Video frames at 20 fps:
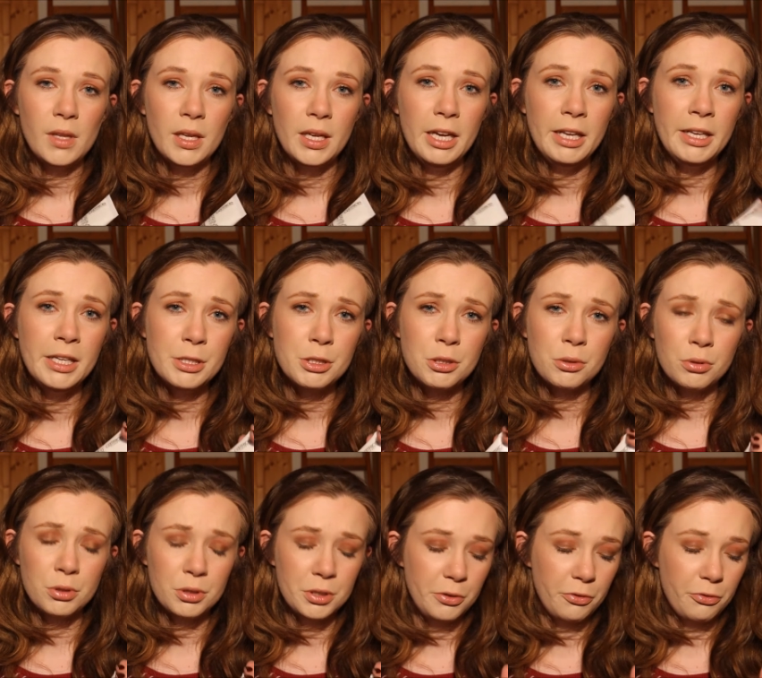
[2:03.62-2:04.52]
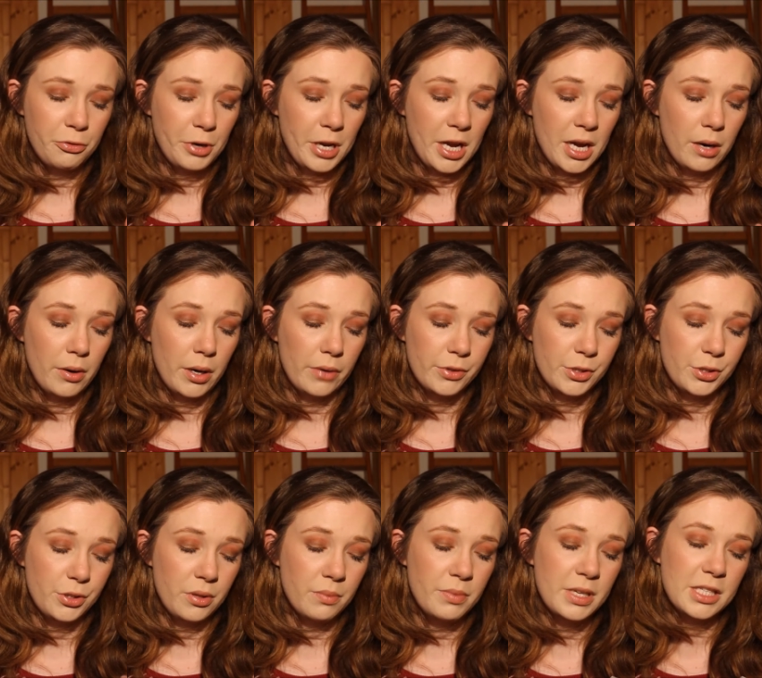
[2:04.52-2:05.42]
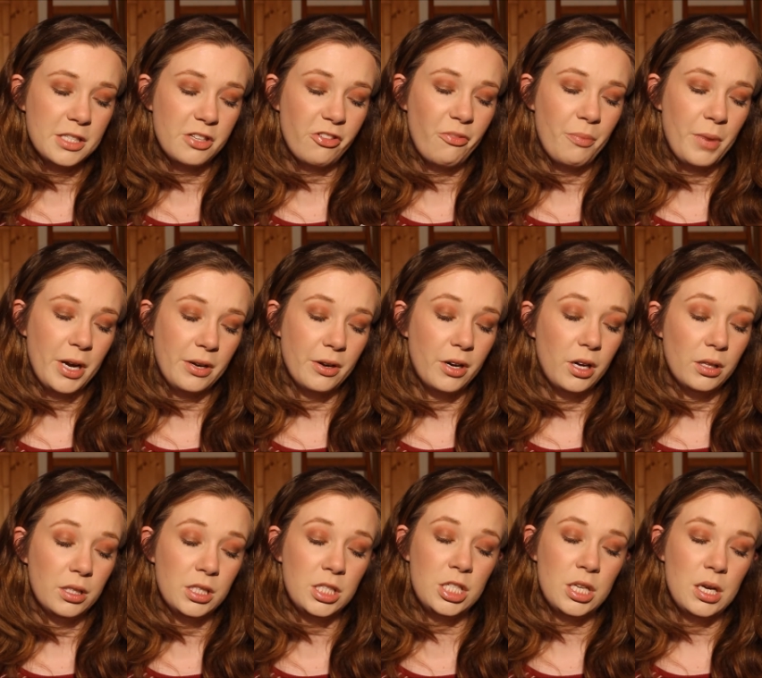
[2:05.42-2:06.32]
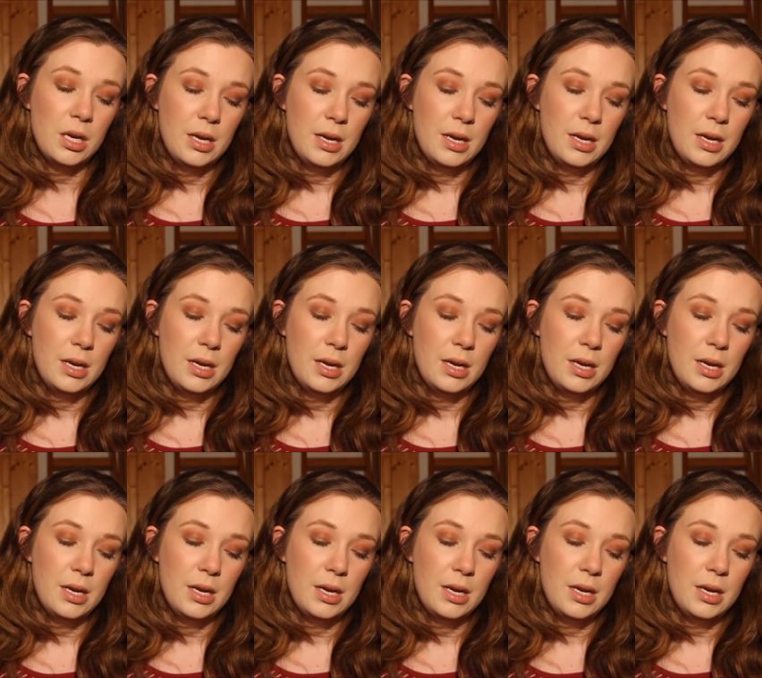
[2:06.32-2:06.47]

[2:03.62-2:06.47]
It is cruelty-free, however, to the best of my knowledge.